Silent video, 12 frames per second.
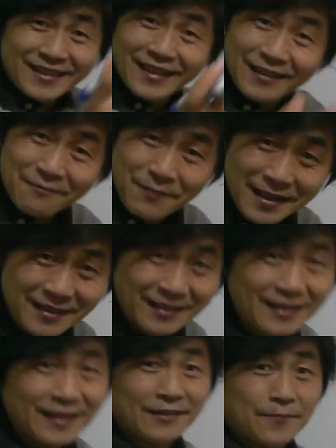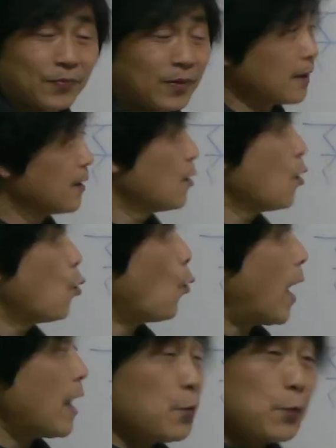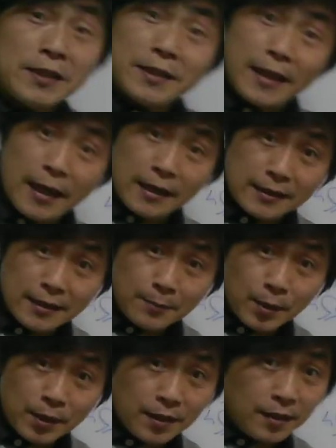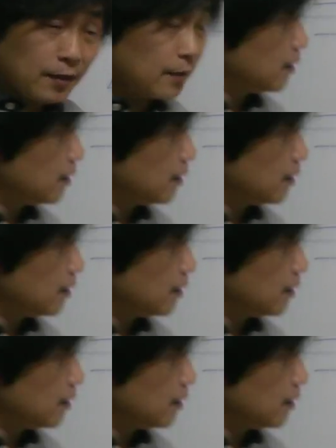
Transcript: things, many things. Why we need ATP